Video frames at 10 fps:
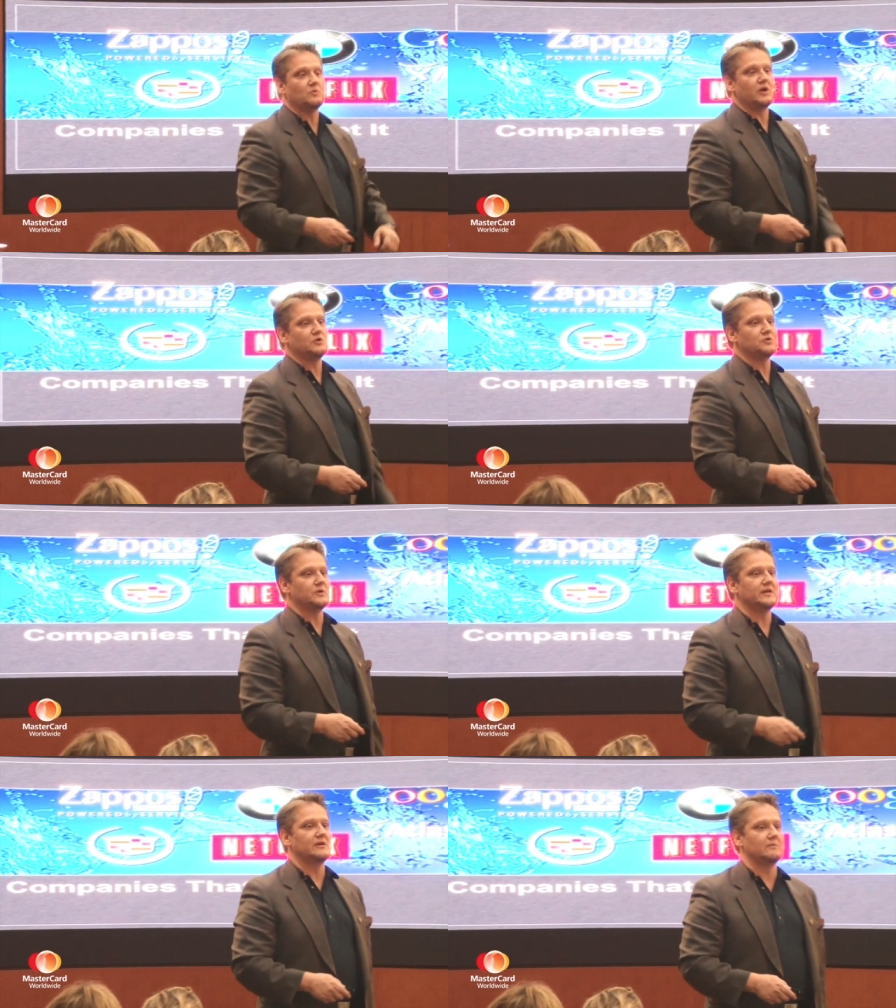to what you're
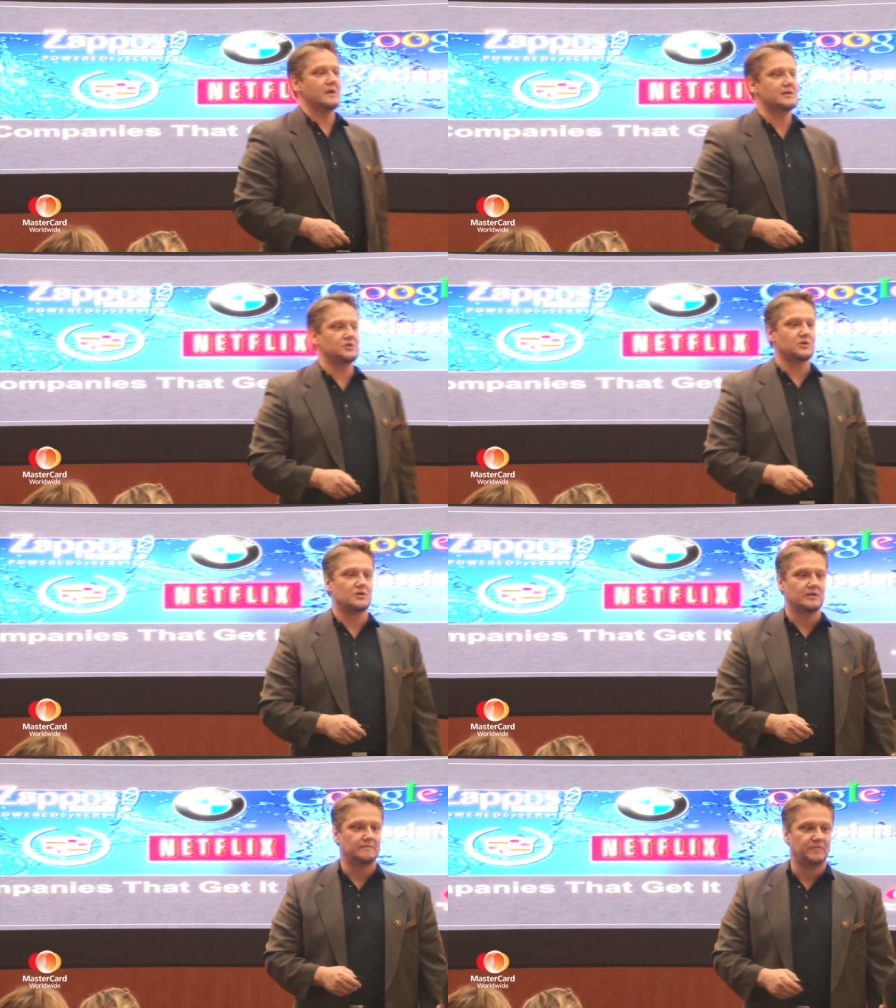doing here at
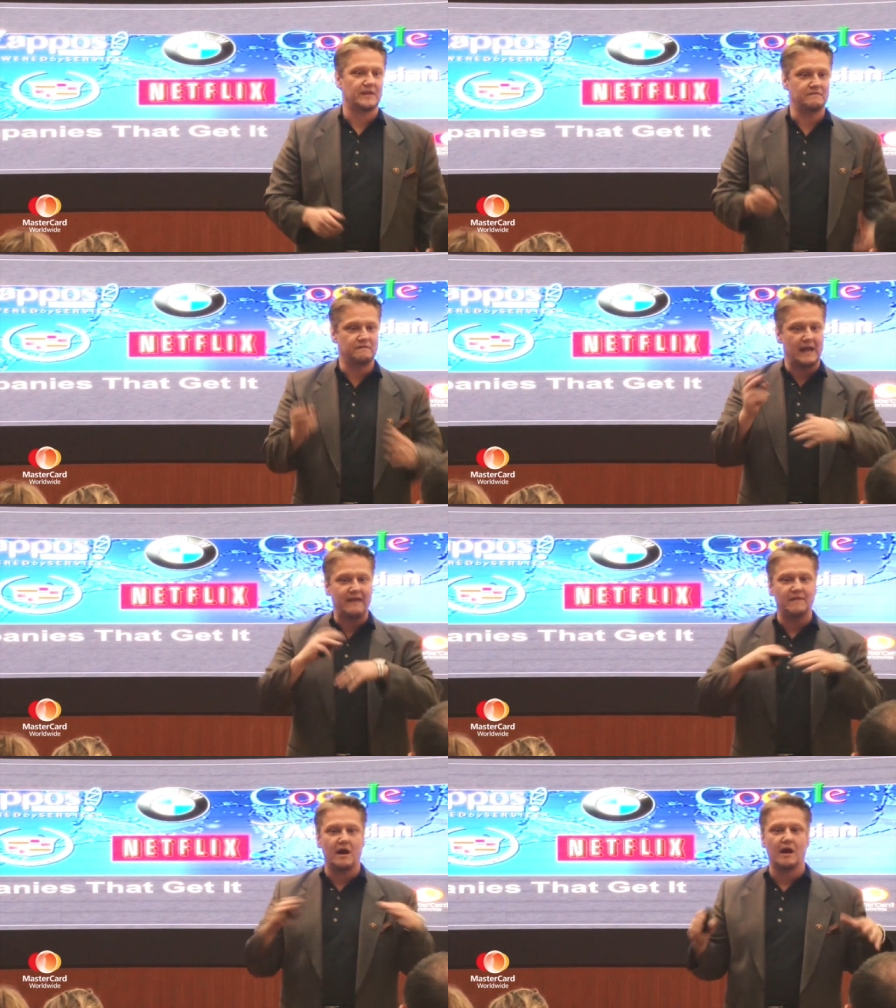MasterCard. They
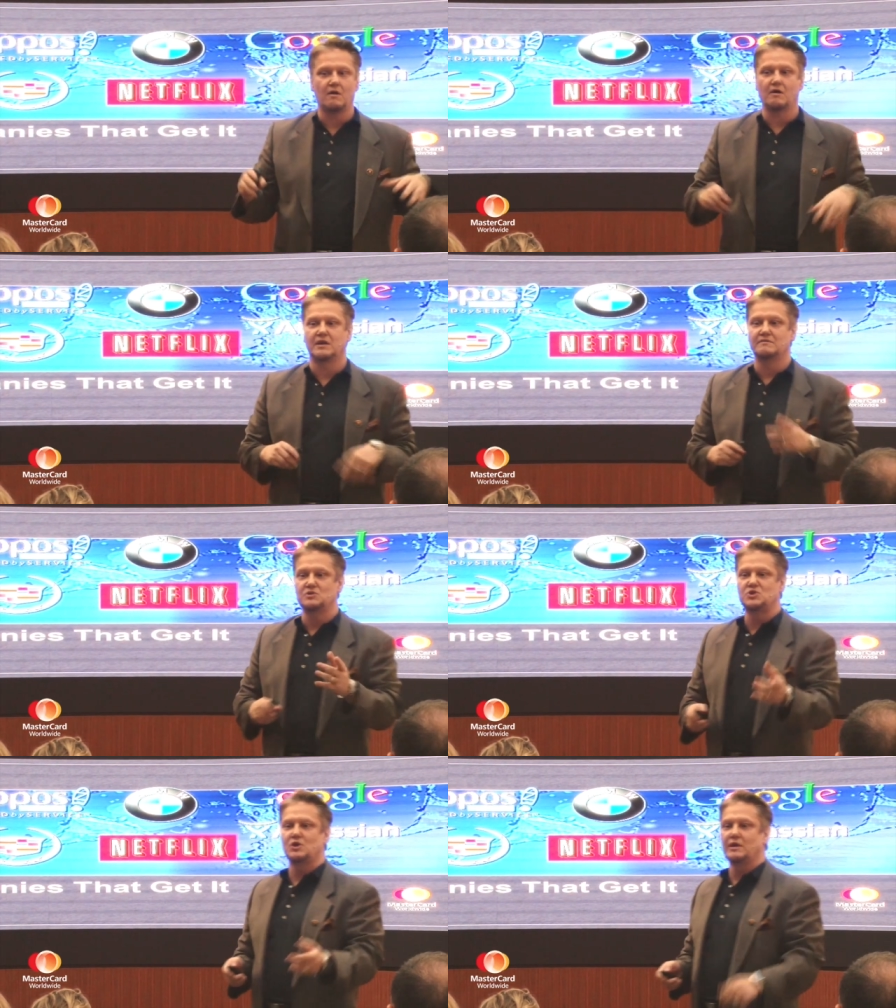flatten the hierarchy, they're
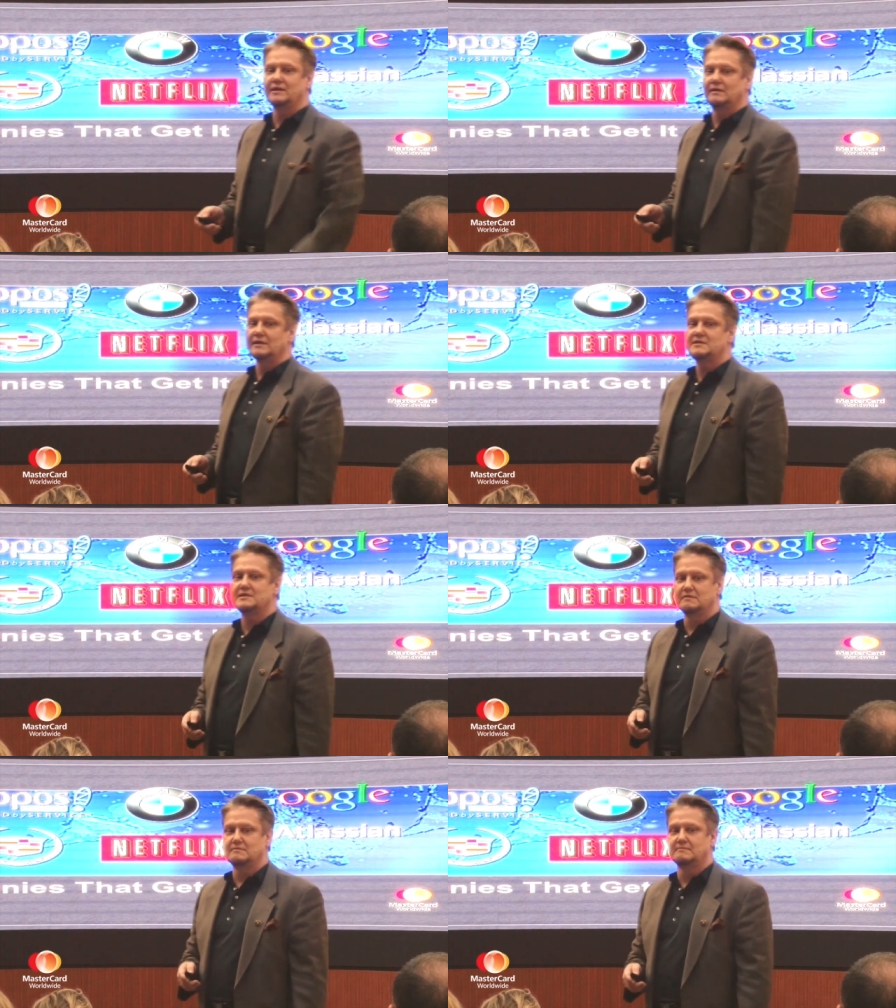starting to
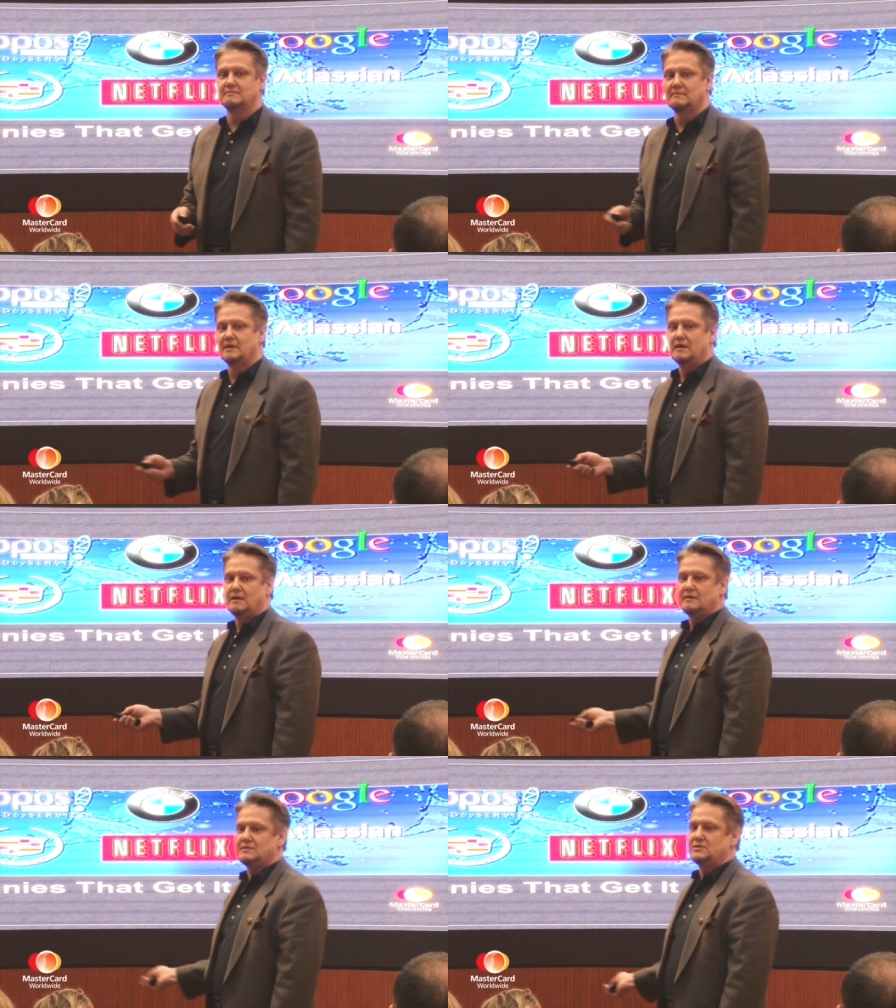listen
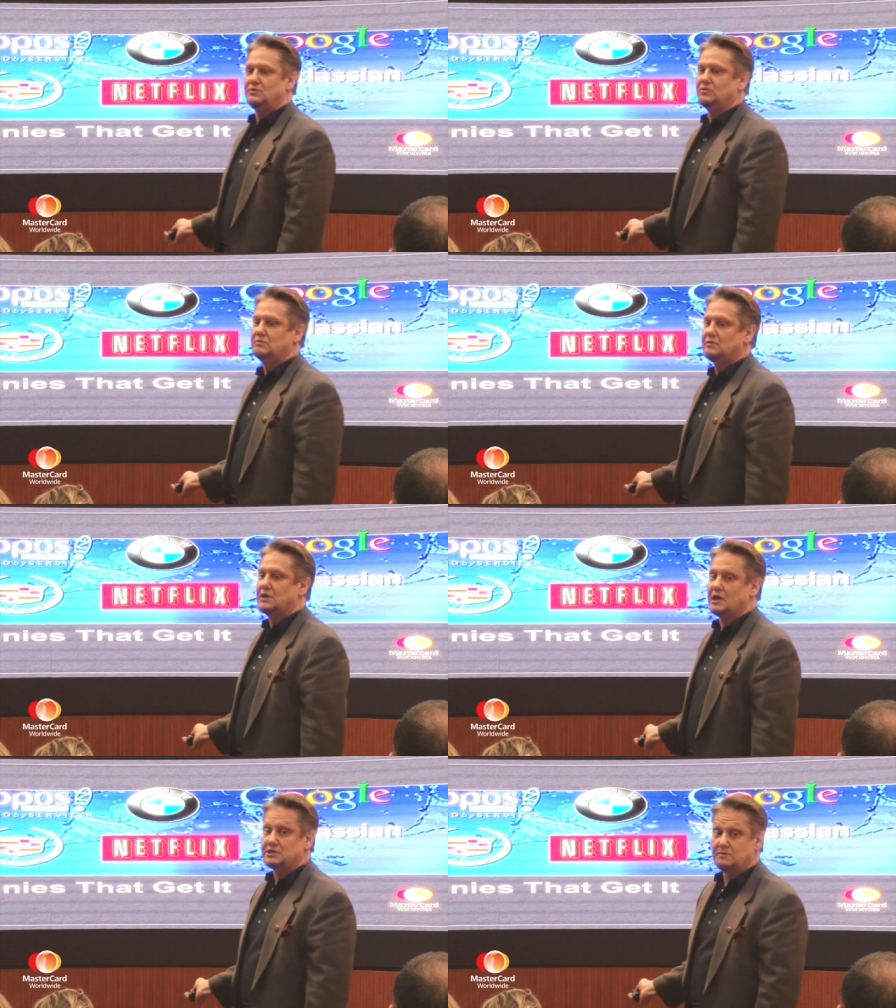to
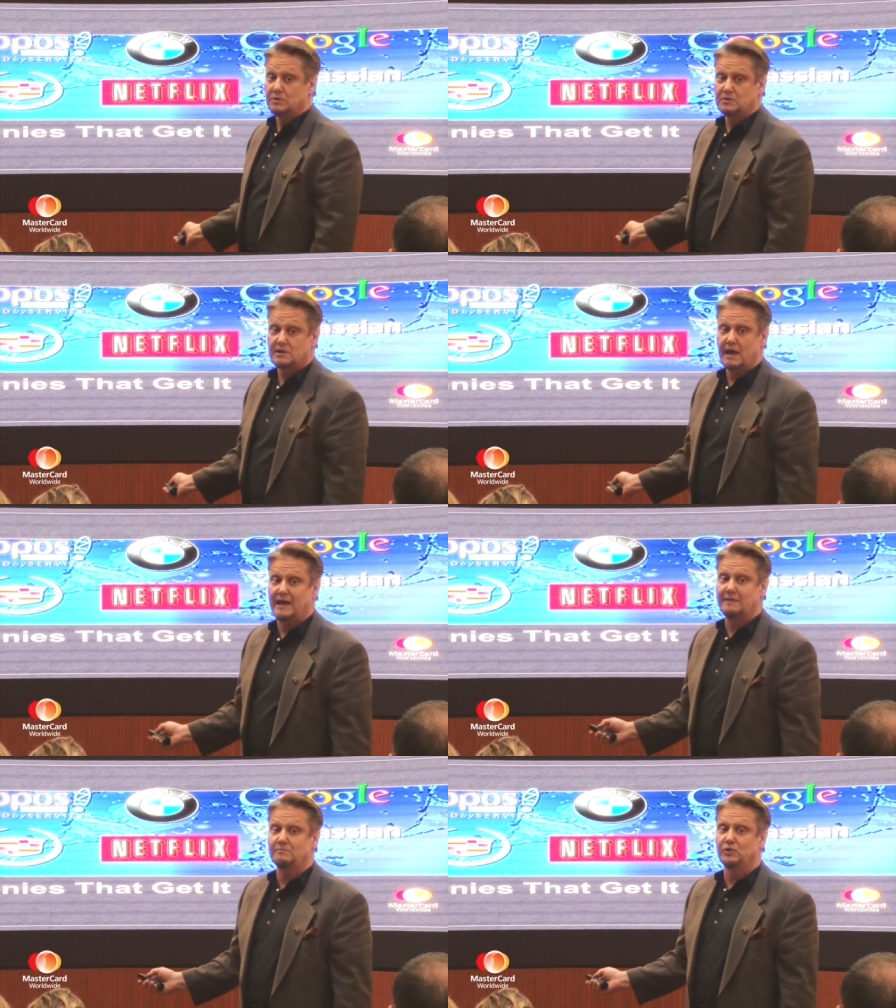customers
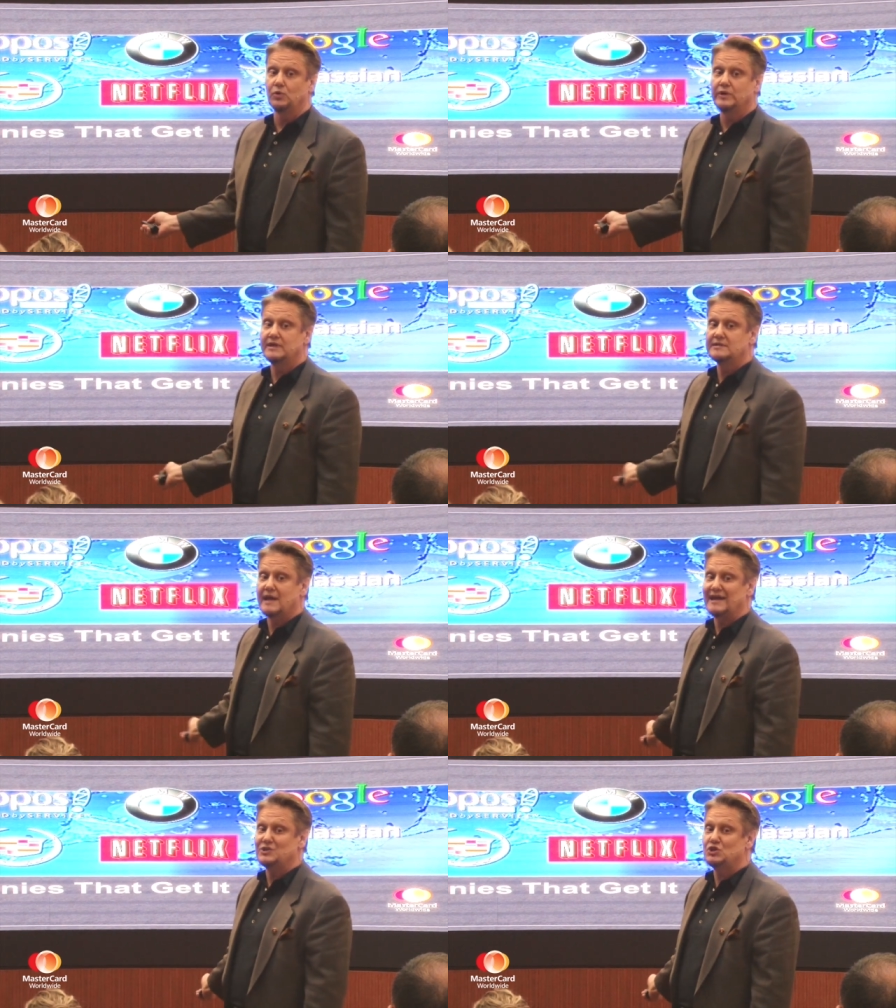and employees
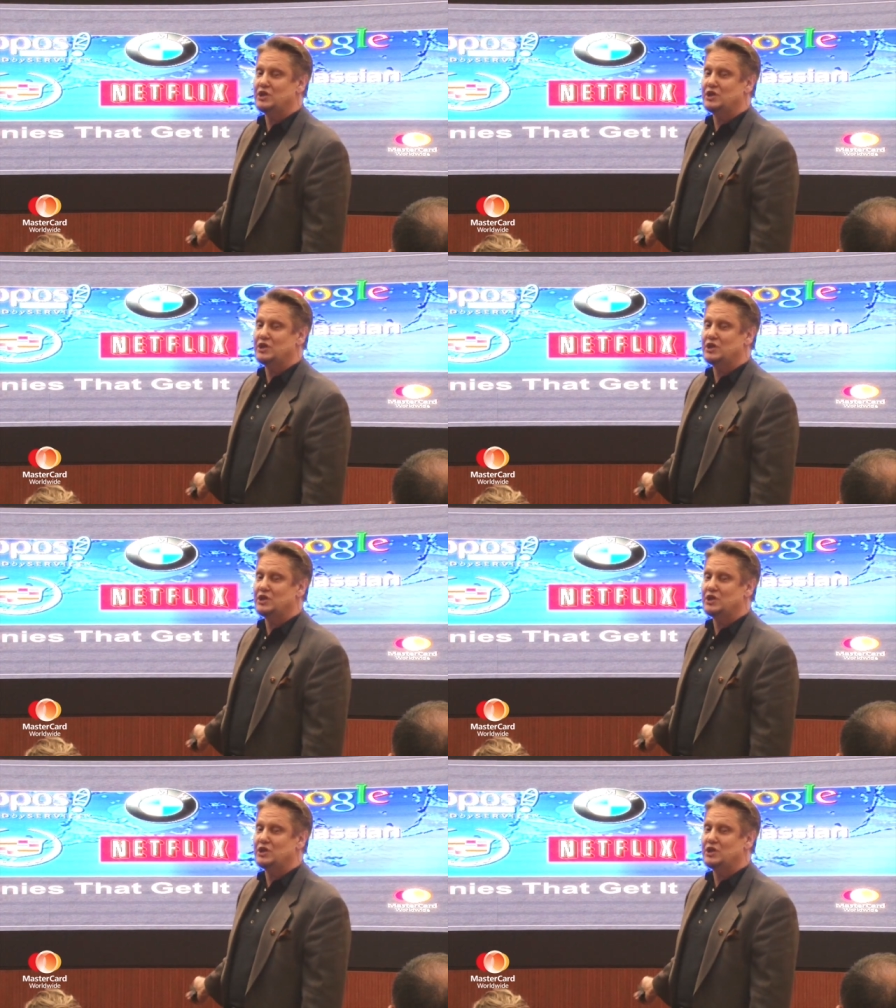and